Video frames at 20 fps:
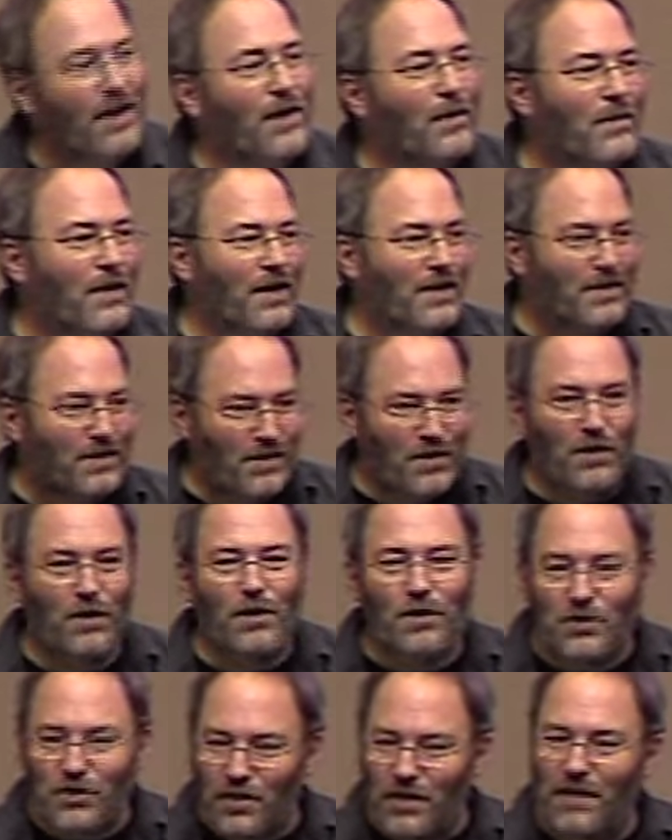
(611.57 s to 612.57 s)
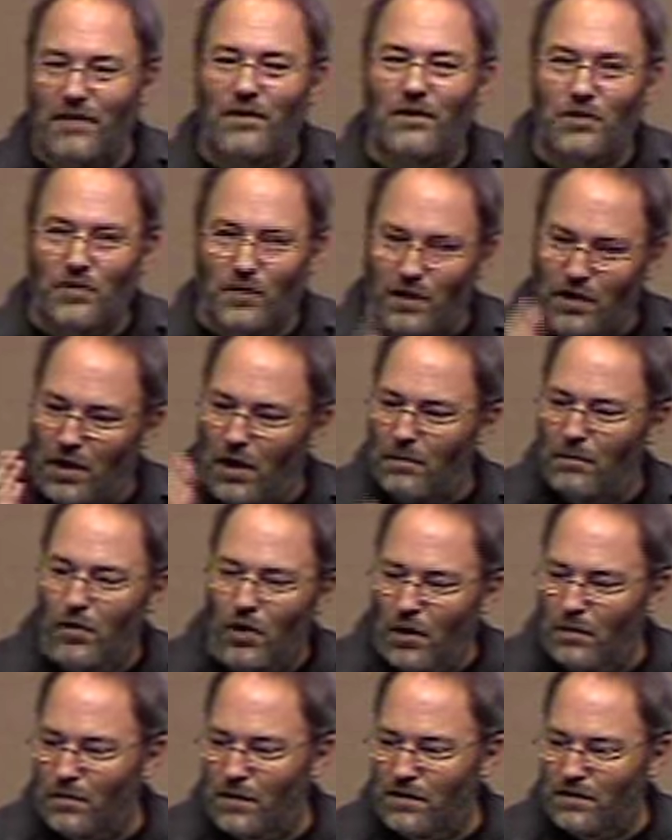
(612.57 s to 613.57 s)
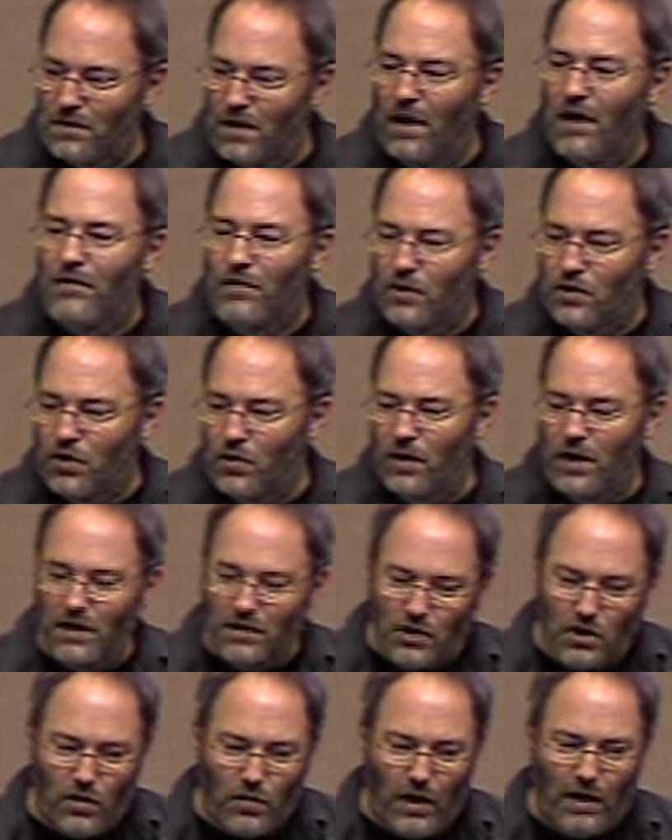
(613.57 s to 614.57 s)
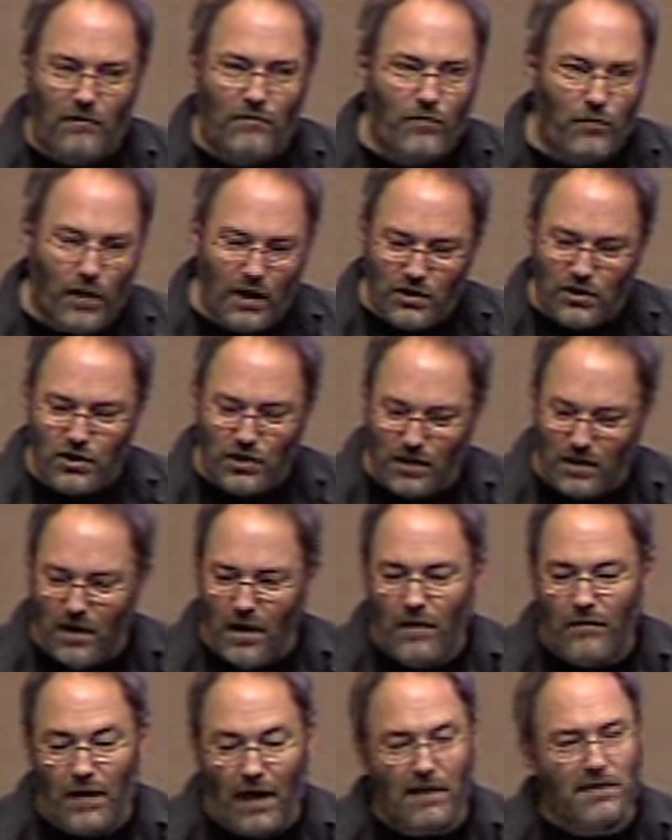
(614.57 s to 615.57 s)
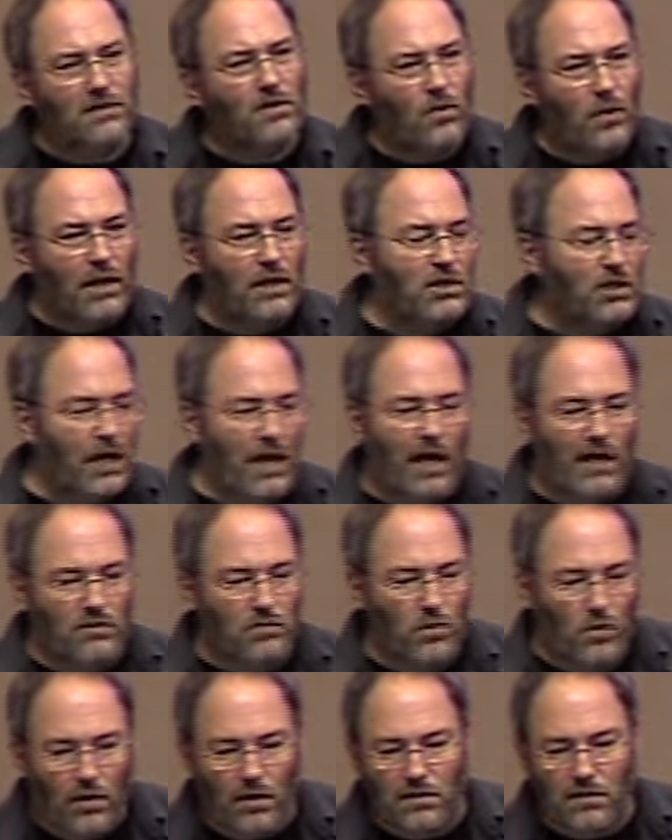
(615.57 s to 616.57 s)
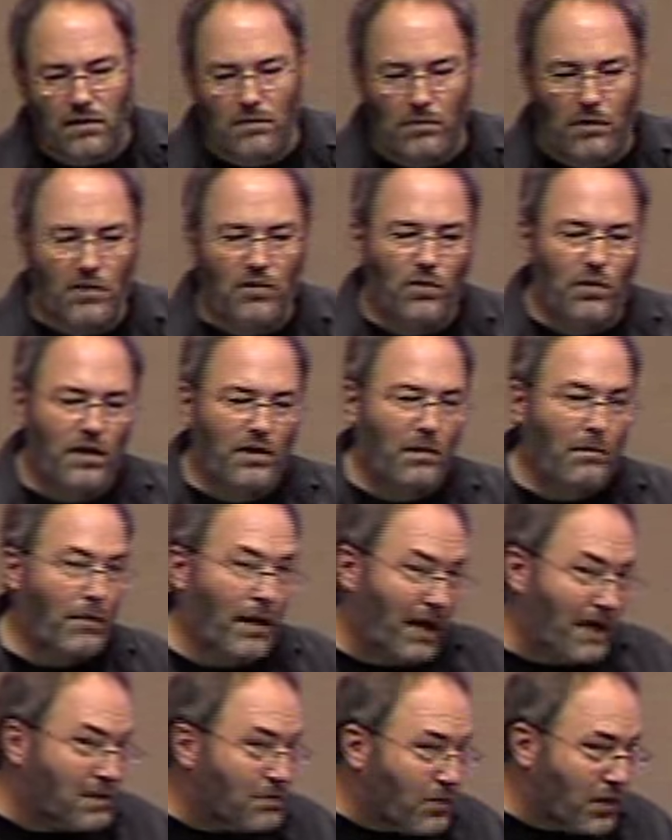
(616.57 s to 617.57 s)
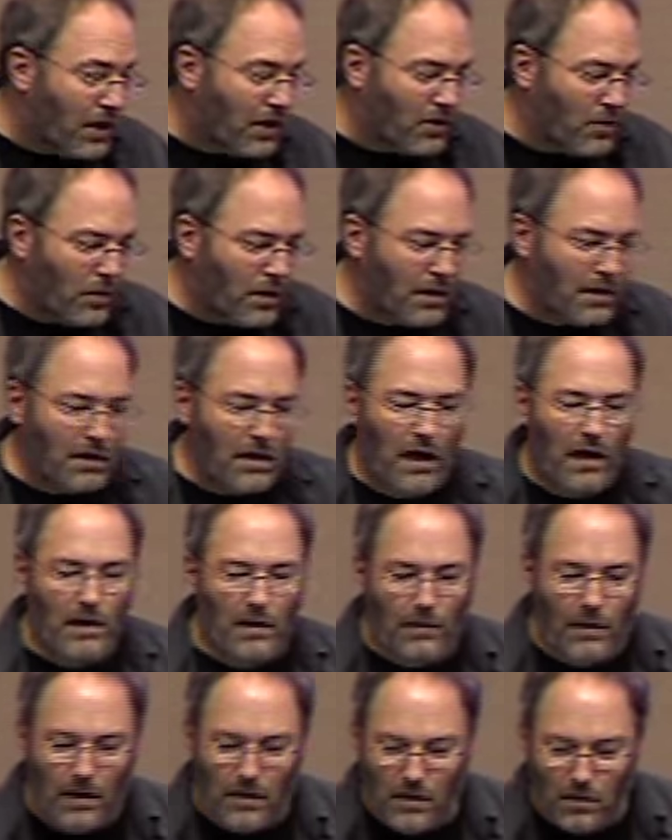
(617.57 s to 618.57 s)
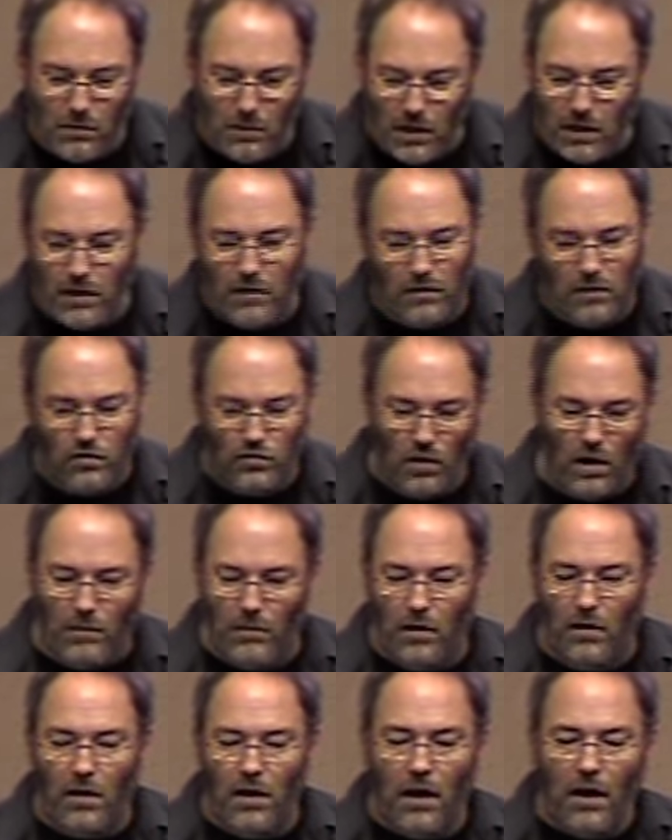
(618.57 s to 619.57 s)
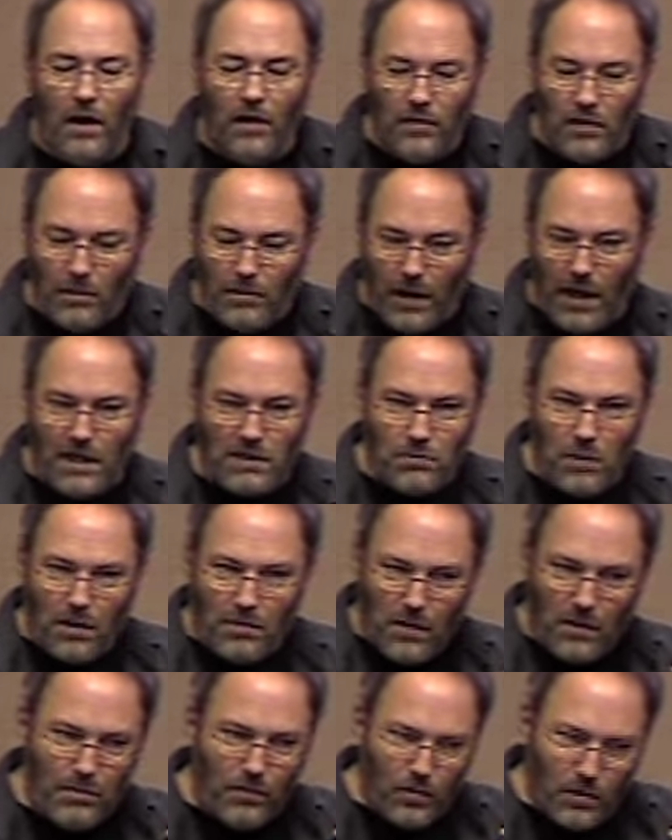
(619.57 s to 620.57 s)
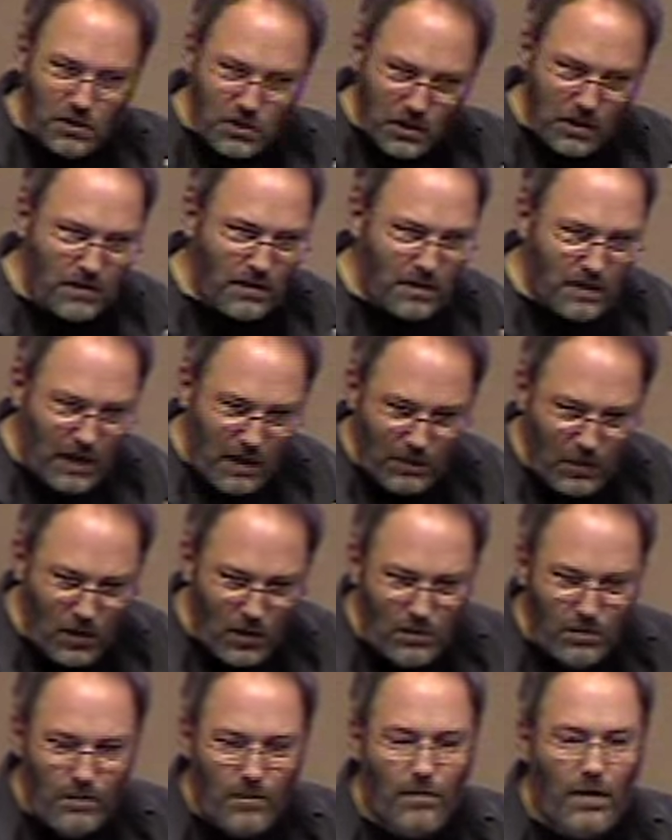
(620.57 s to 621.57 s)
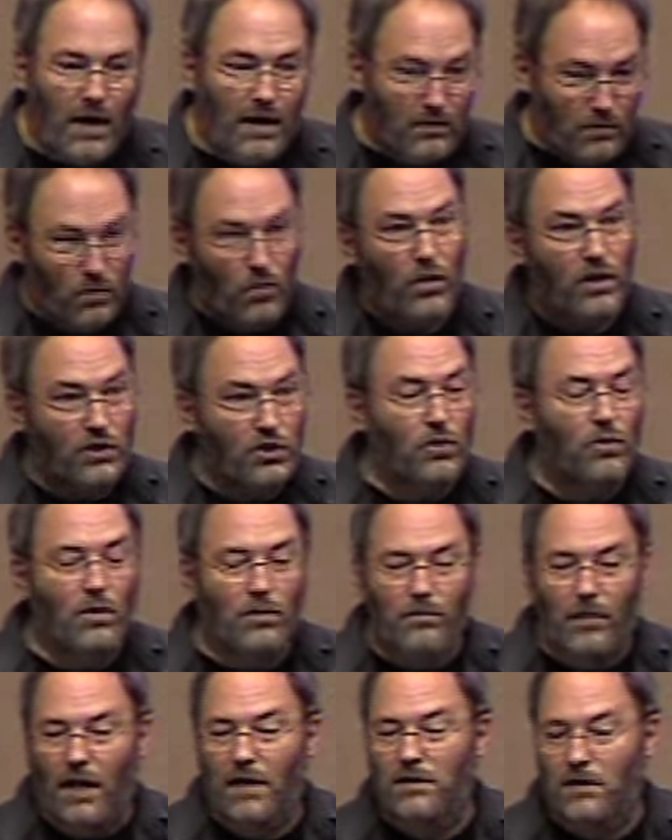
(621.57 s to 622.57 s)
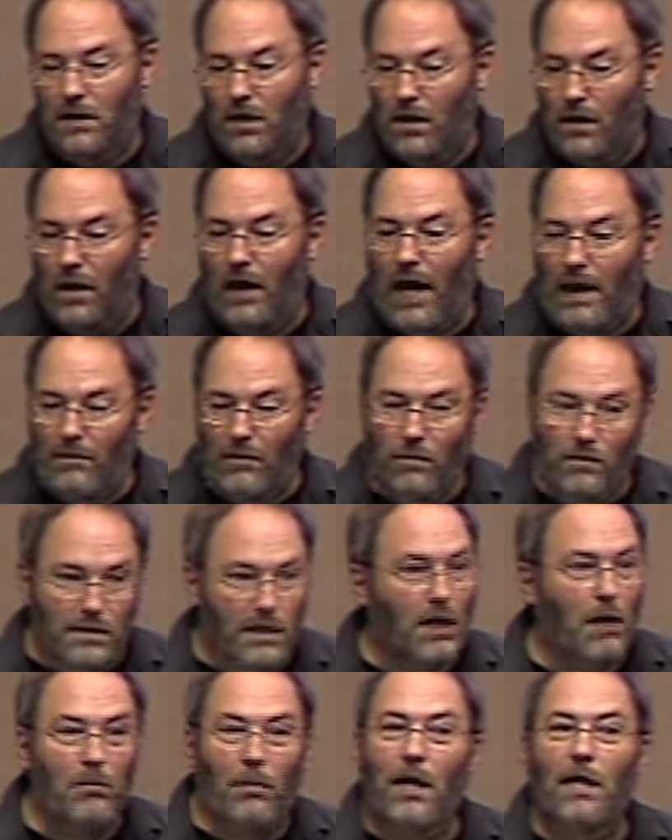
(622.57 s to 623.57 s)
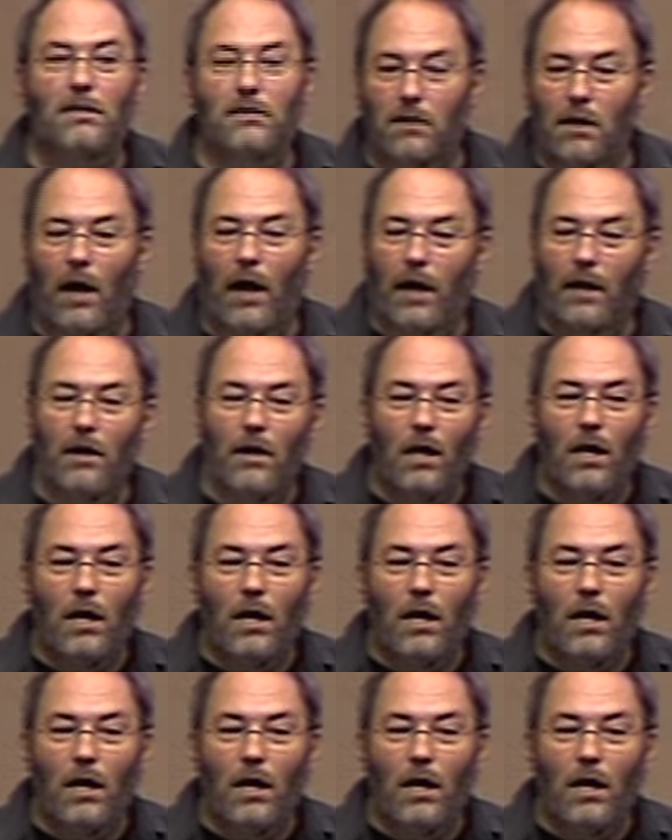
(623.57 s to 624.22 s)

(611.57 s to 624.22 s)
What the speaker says: But usually they're doing it on purpose. They're doing it to create friction. That's the way jazz works, is between the bass player that we're going to talk about in a minute and the drummer. The bass might be pushing the tempo by what you were basically clapping was like a bass line.